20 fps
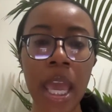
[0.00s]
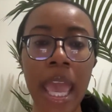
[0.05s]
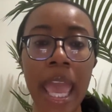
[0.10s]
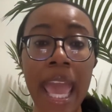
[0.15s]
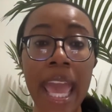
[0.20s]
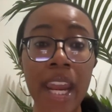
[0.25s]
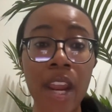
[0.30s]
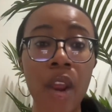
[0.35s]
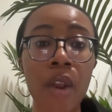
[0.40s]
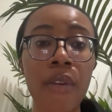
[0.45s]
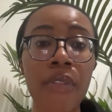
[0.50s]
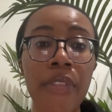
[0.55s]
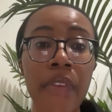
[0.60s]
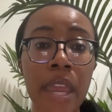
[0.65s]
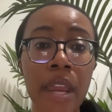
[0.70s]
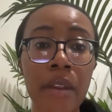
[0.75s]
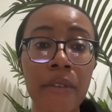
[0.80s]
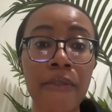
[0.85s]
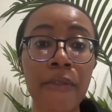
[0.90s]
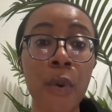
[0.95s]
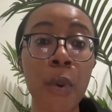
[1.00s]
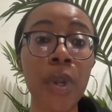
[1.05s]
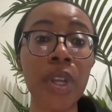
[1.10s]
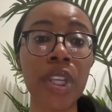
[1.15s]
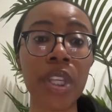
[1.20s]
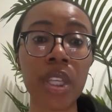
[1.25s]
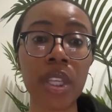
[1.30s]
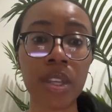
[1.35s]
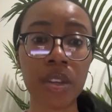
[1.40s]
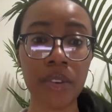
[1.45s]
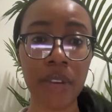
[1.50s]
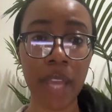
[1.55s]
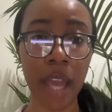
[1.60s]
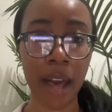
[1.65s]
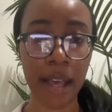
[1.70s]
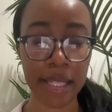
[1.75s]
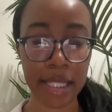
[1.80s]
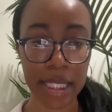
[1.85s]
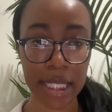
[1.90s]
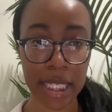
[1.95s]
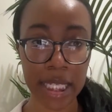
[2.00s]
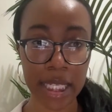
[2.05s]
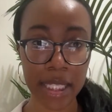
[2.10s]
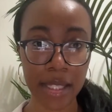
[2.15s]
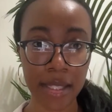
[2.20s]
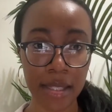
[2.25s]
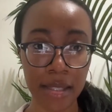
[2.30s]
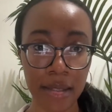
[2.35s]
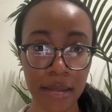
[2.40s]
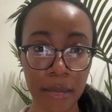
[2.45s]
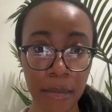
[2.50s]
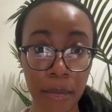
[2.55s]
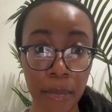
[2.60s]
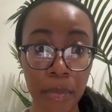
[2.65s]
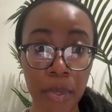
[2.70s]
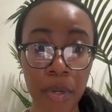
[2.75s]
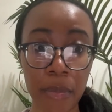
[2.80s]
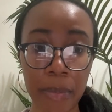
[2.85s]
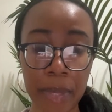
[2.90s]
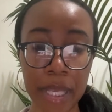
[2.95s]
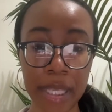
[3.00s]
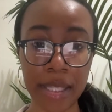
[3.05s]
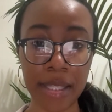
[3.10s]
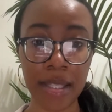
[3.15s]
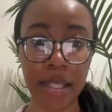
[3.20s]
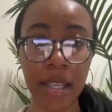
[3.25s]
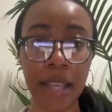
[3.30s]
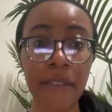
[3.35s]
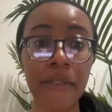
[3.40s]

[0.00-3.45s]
and are there for curiosity's purpose,